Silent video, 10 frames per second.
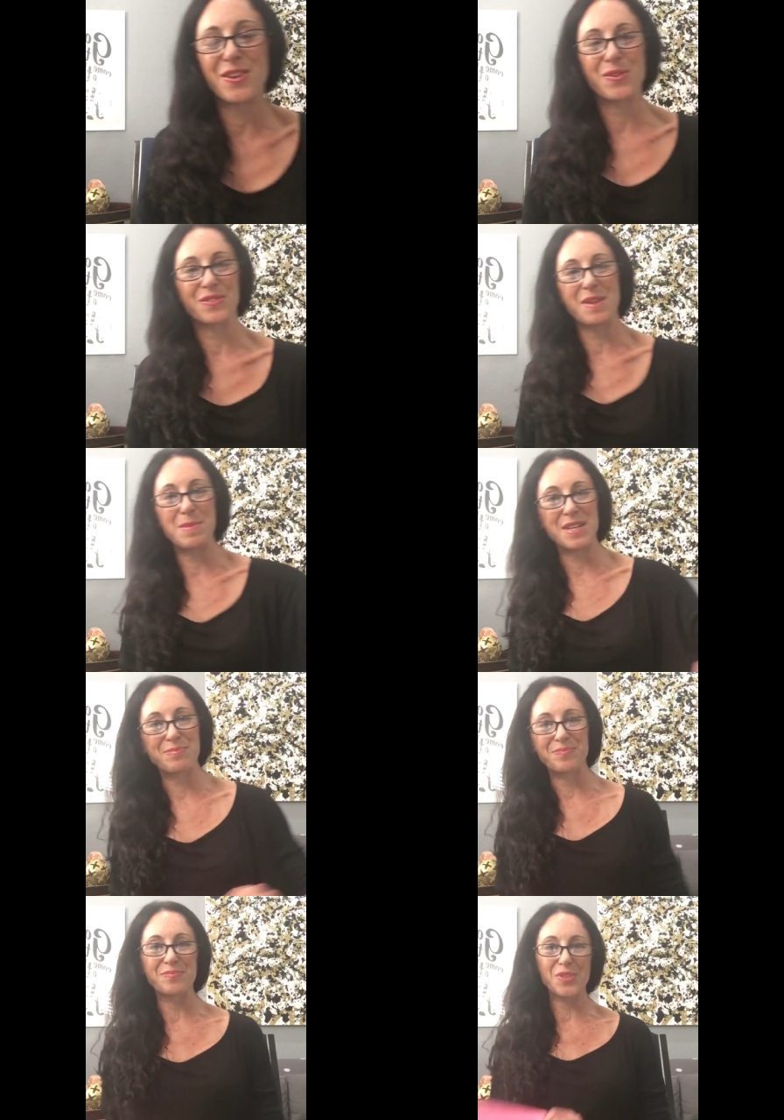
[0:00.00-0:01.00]
say, let
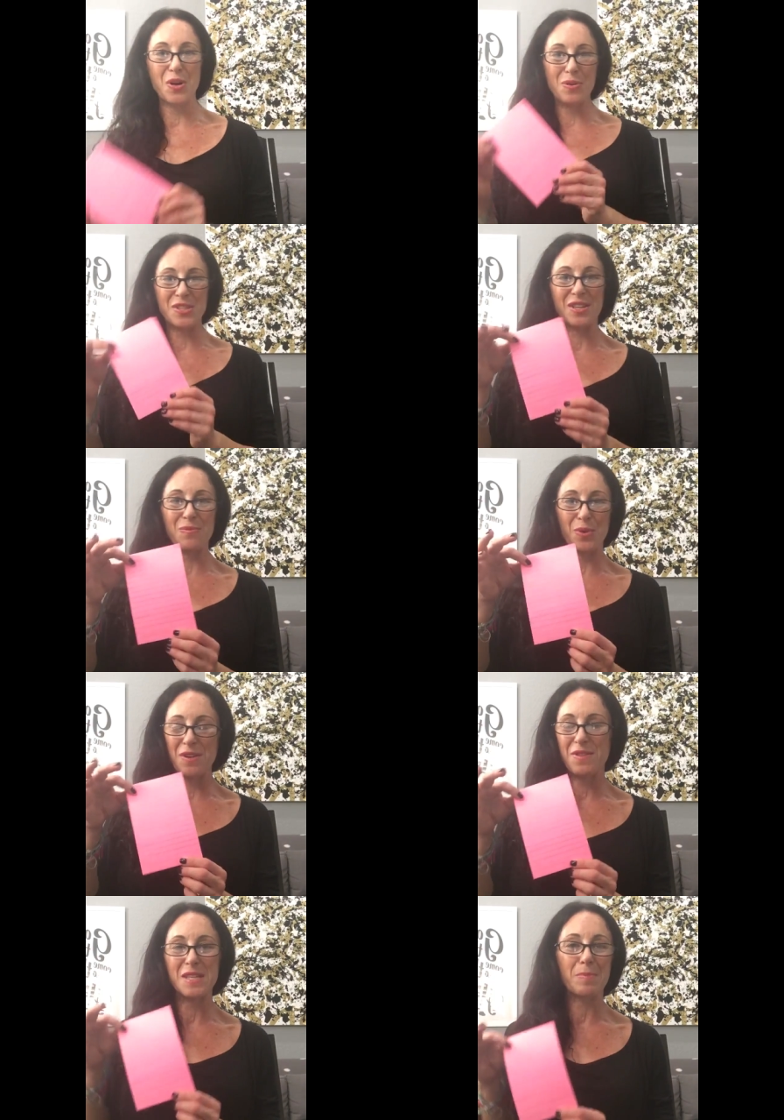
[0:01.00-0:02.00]
me go to
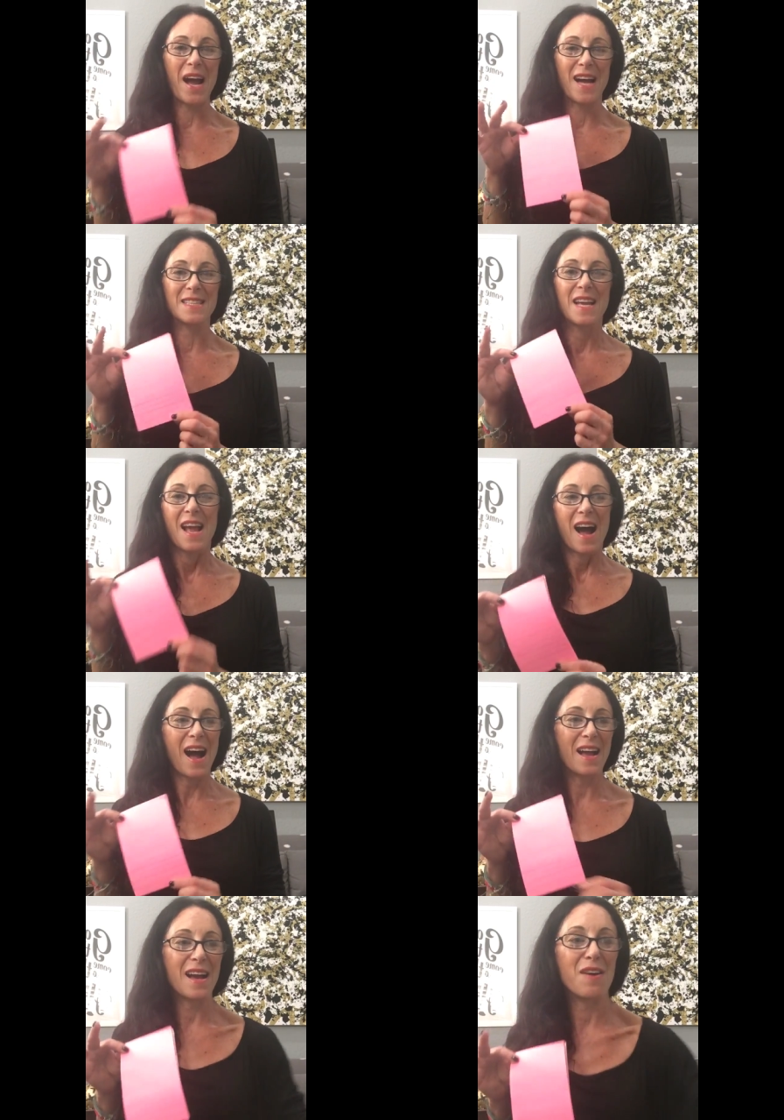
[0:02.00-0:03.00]
one of these pads.
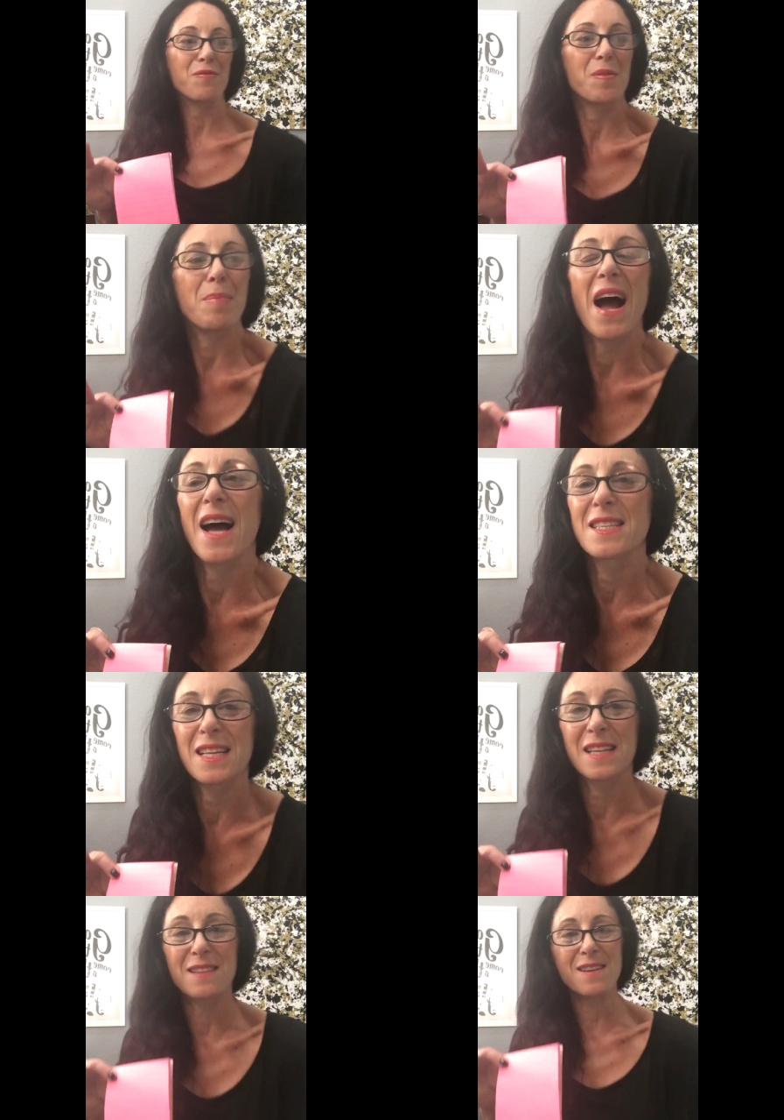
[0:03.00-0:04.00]
I have pads
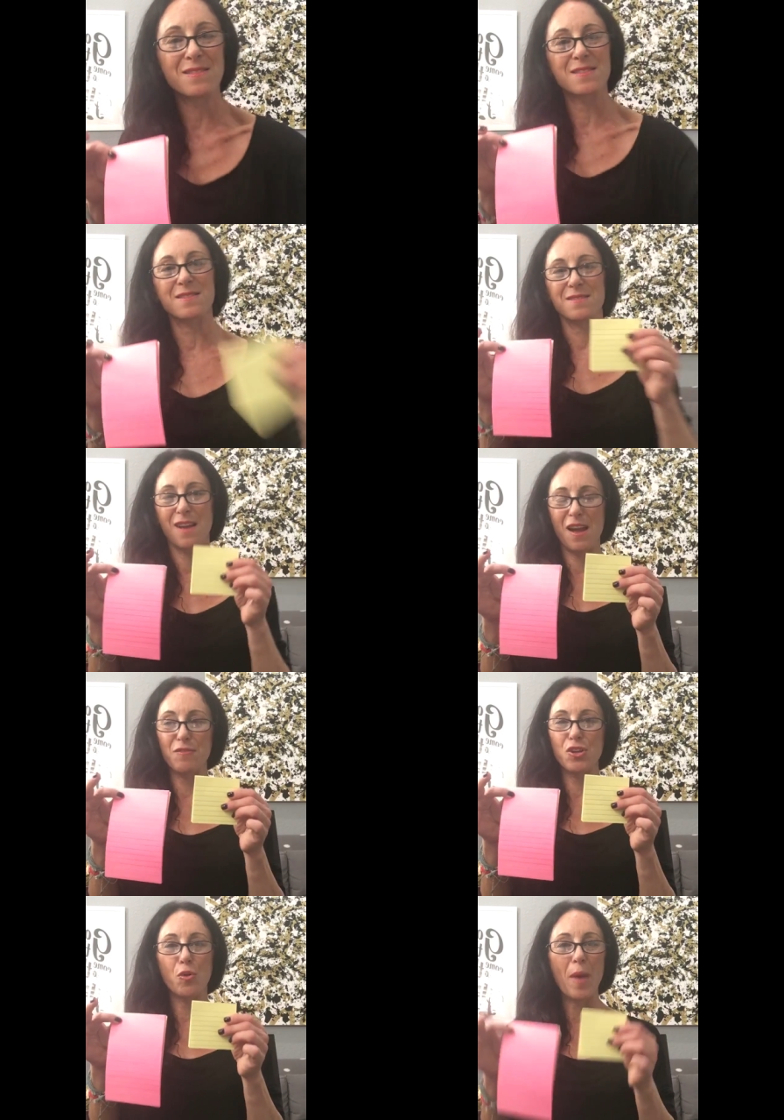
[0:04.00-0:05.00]
like this. I
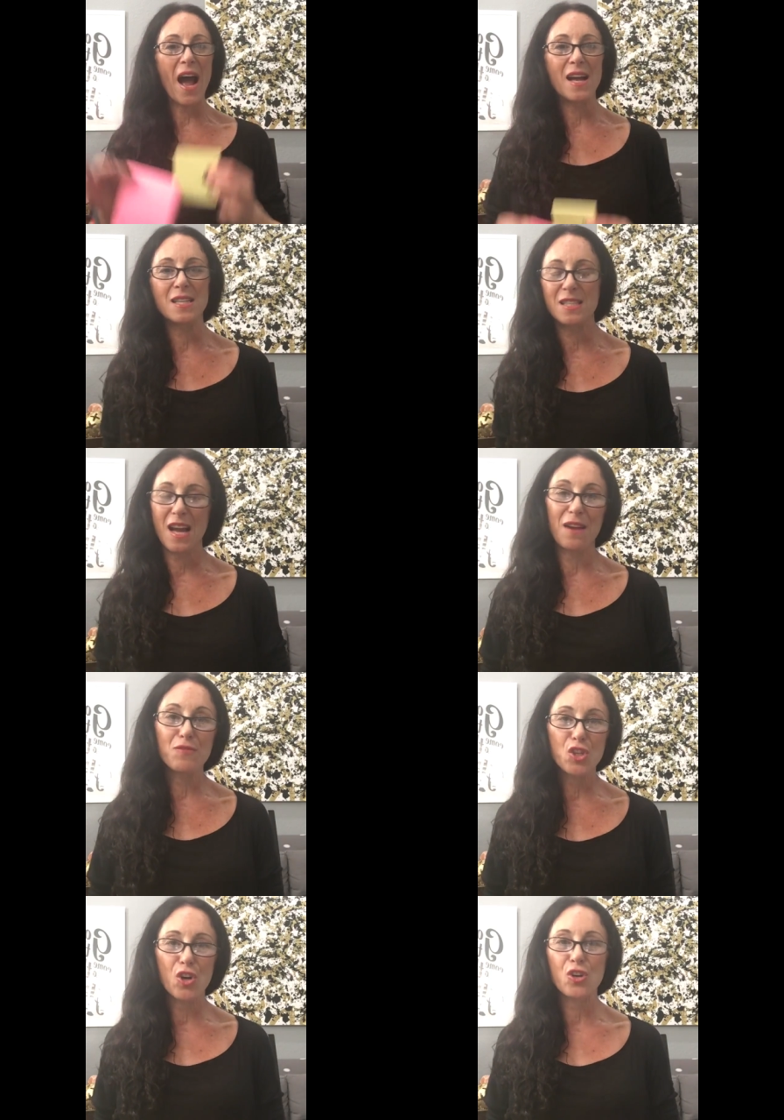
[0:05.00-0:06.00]
have little pads. I
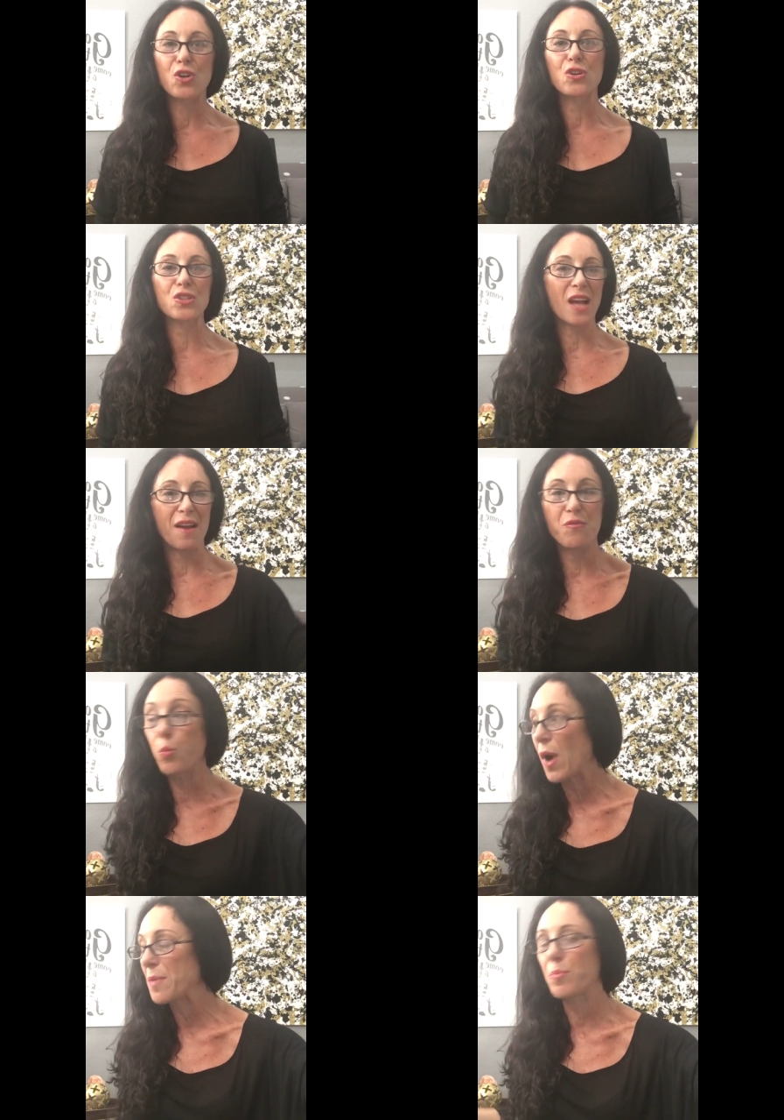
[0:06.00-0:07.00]
have journals. I have
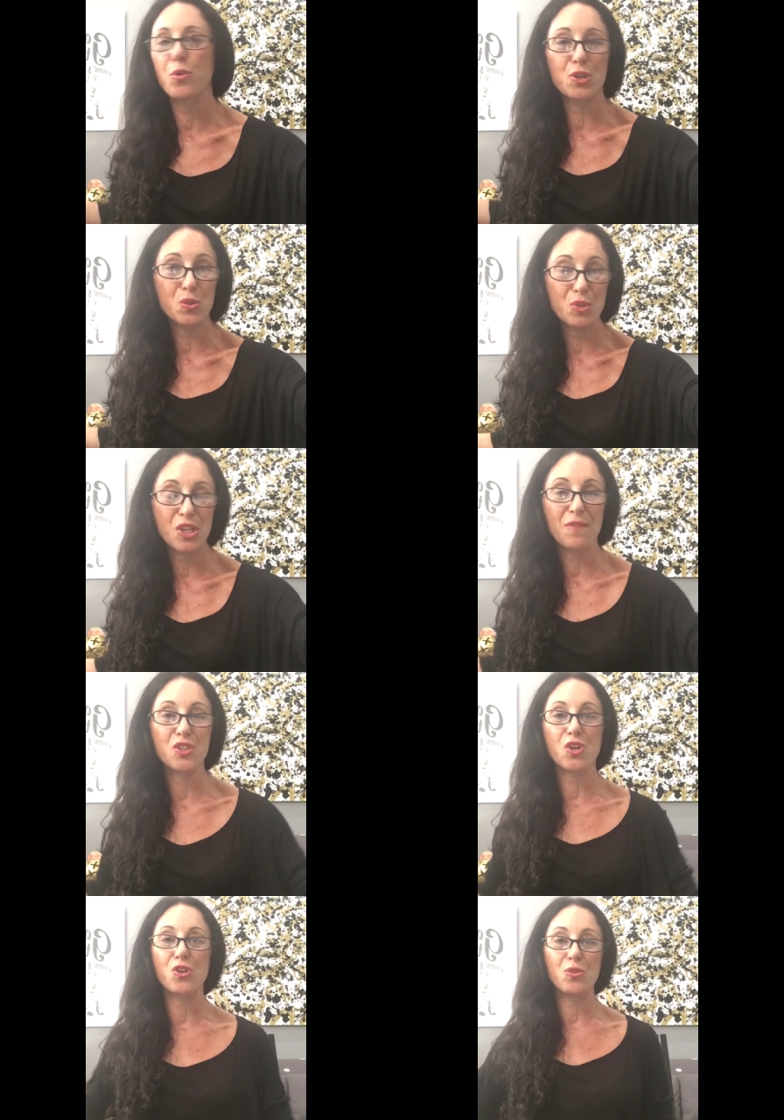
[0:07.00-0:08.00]
whiteboards, which I've
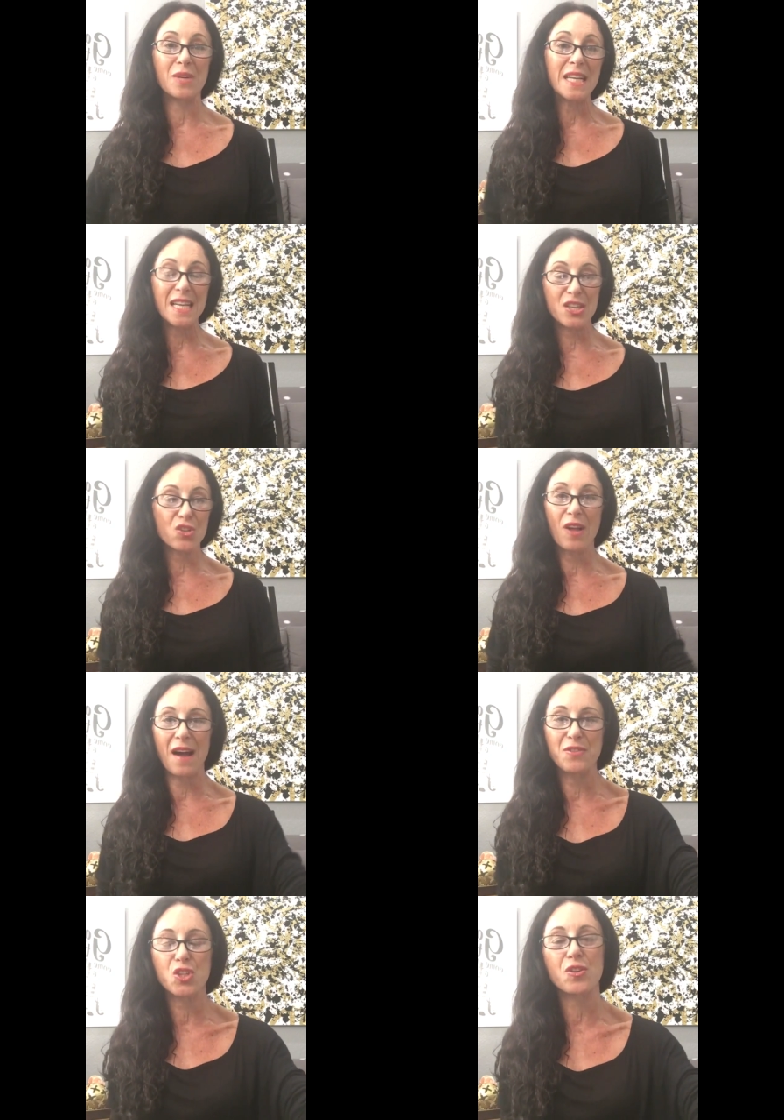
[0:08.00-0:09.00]
shown you in each
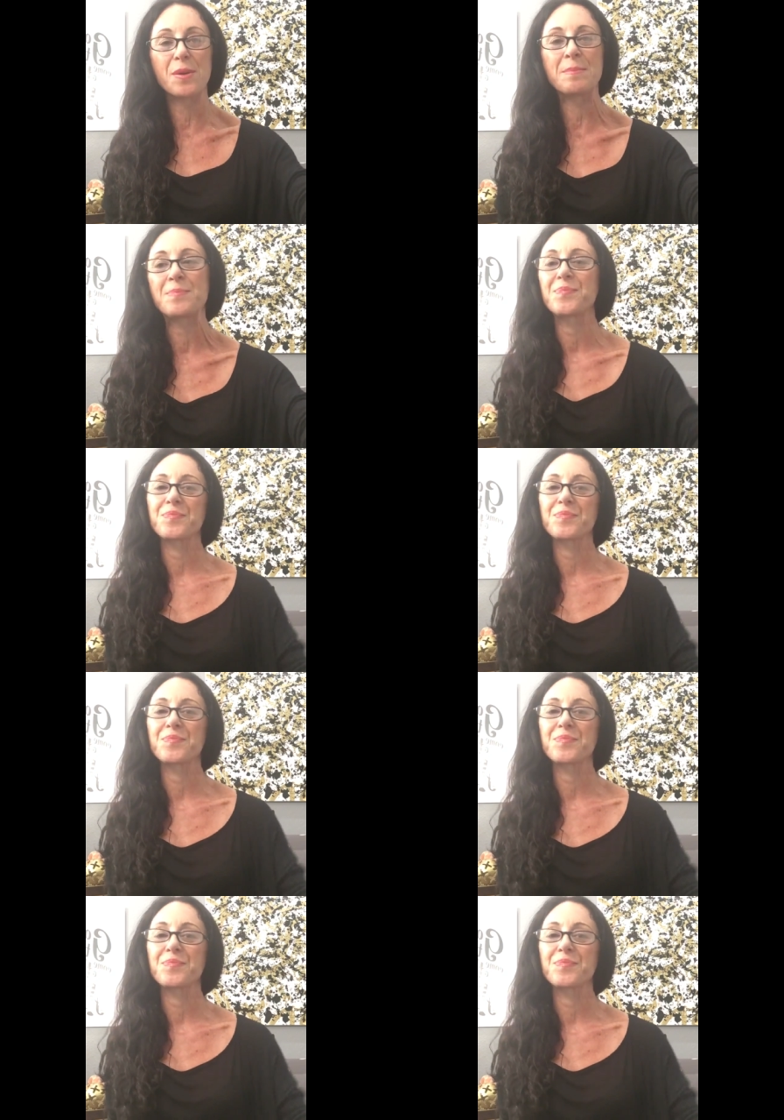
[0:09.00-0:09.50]
live stream.